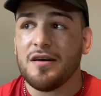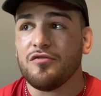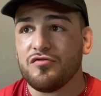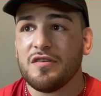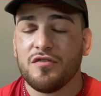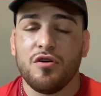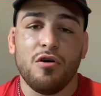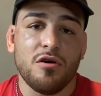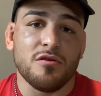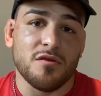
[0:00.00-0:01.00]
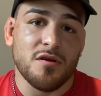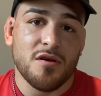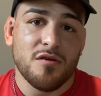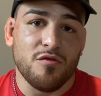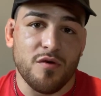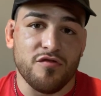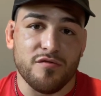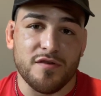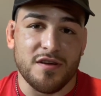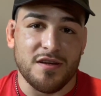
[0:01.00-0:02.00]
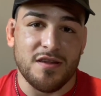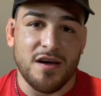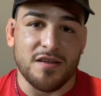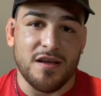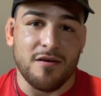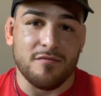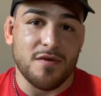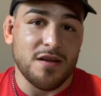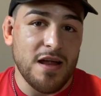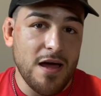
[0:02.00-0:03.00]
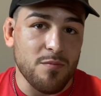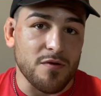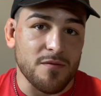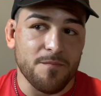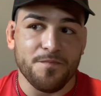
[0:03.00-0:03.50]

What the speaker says: Hell, she even called the way she was going to get knocked out. And it happened.